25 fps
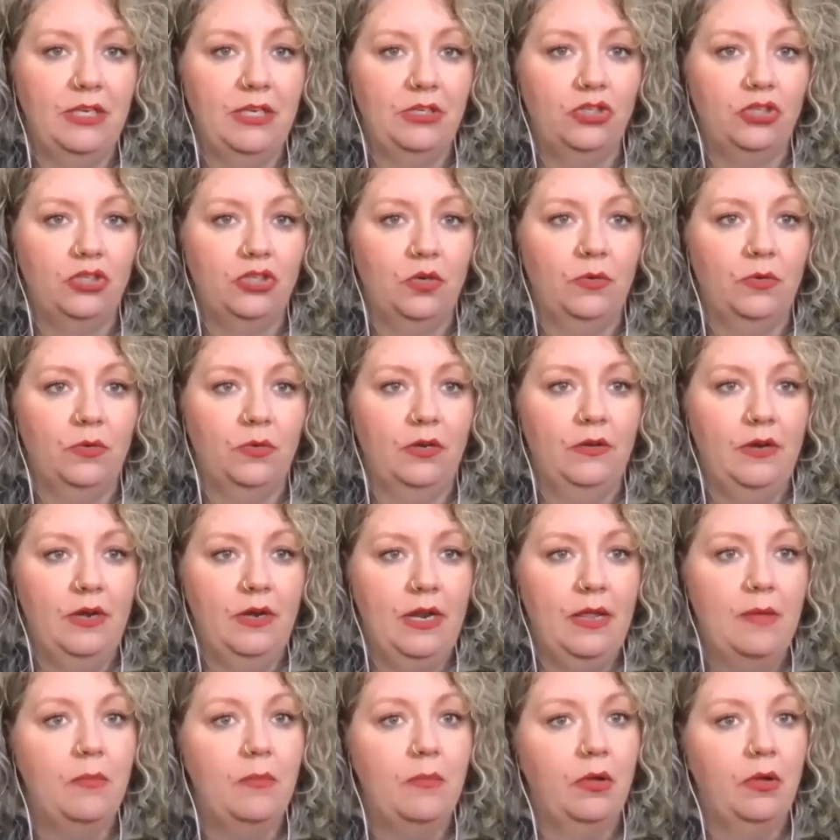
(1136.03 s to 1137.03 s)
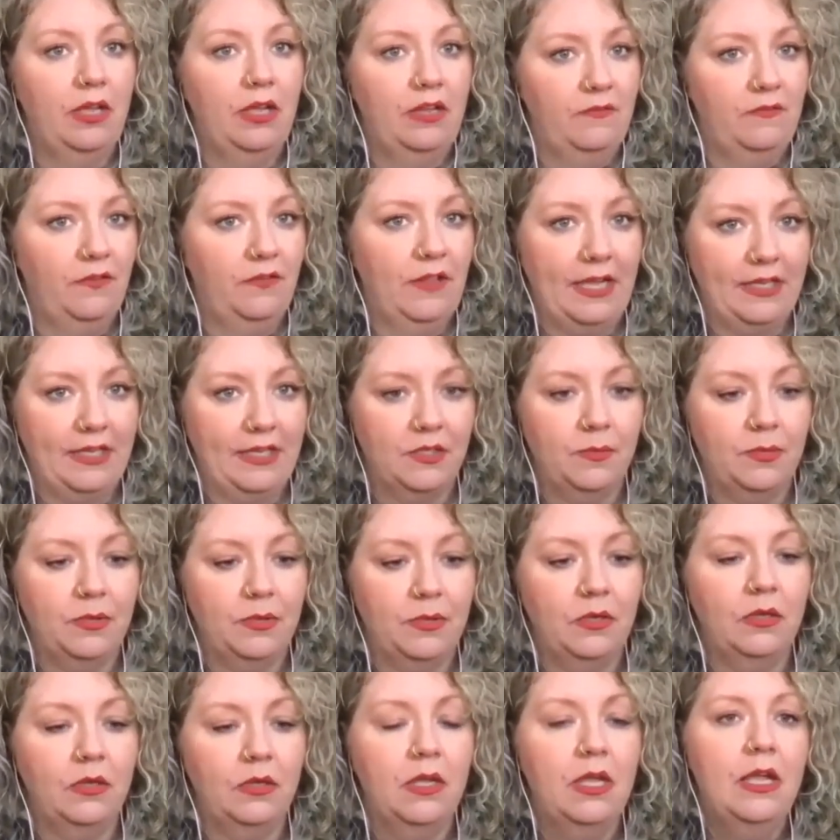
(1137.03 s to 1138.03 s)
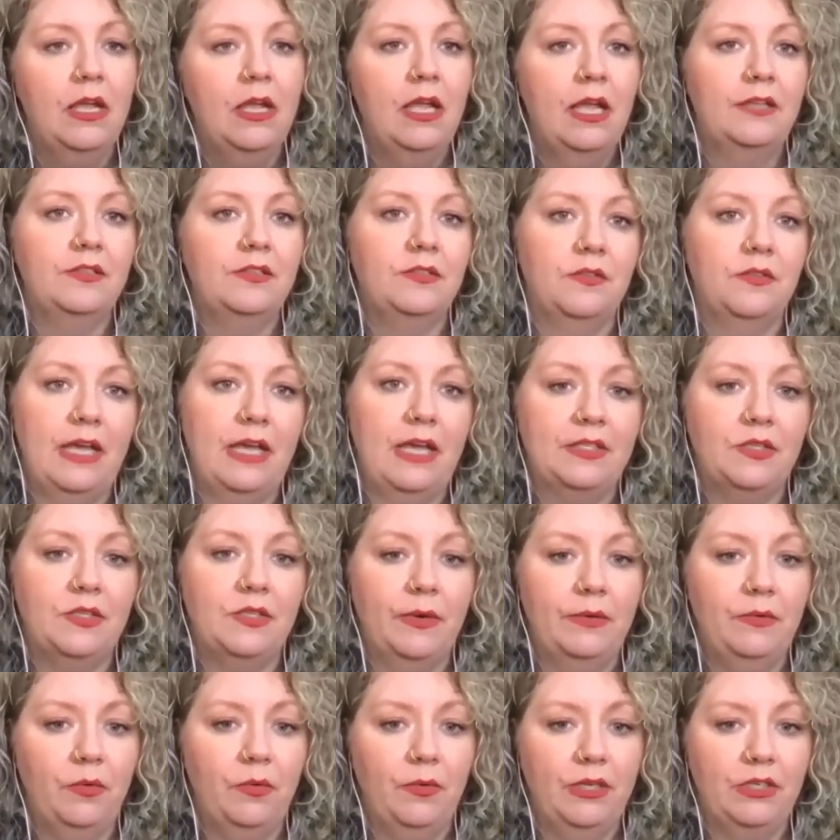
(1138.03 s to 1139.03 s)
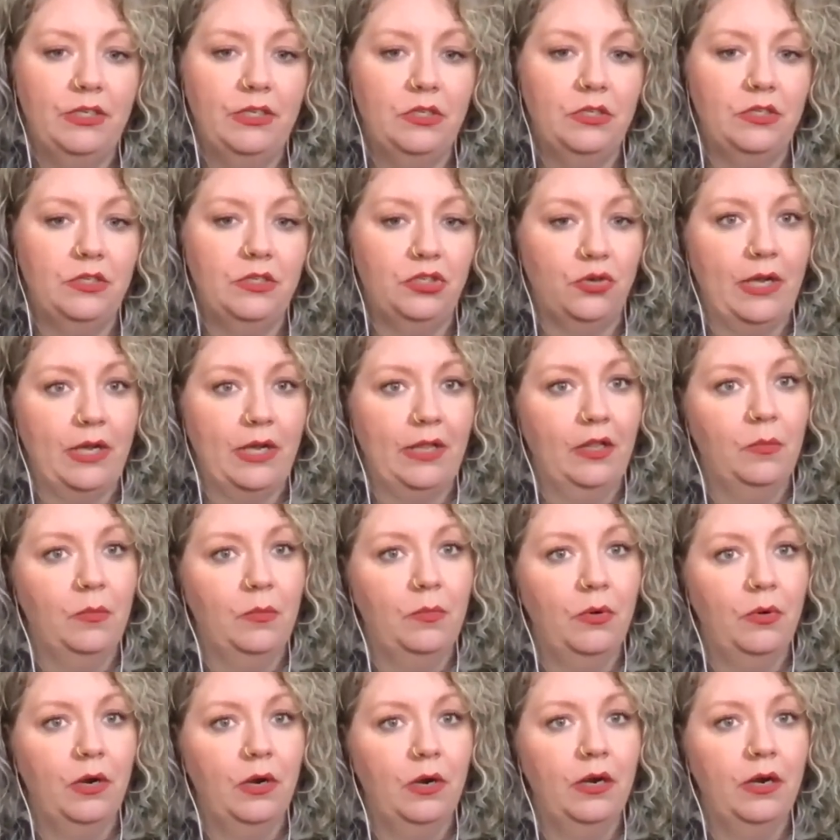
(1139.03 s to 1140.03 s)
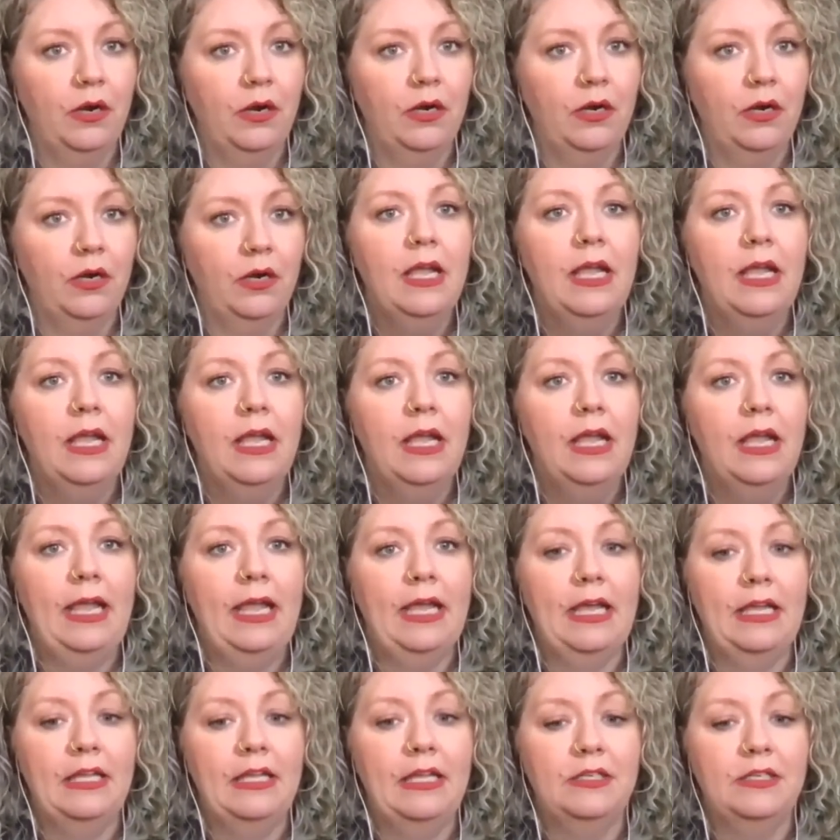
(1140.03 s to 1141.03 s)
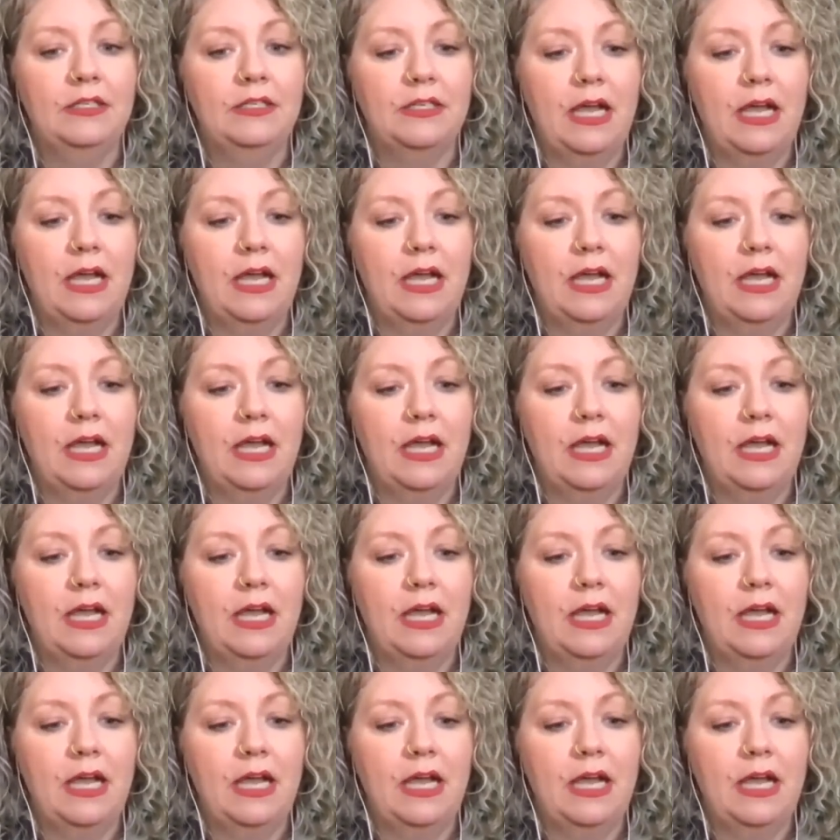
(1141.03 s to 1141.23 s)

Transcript: make sure we're nimble and flexible. And so that's why we went to the Trello board. And